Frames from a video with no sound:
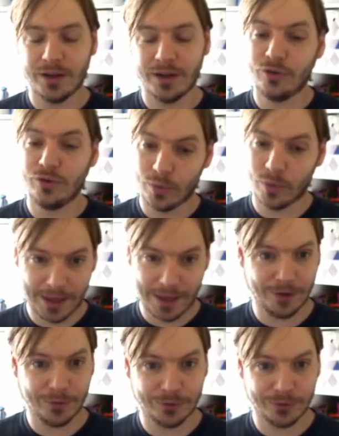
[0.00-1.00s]
and you want to
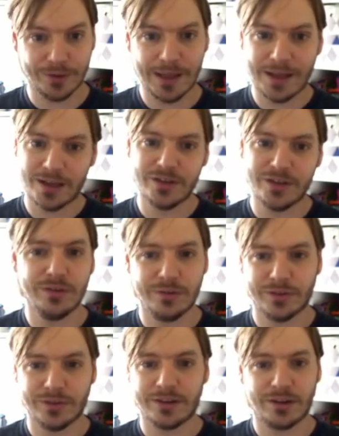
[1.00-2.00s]
hang on to that and
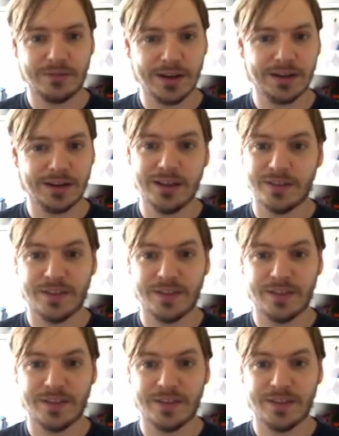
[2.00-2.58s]
use that directly,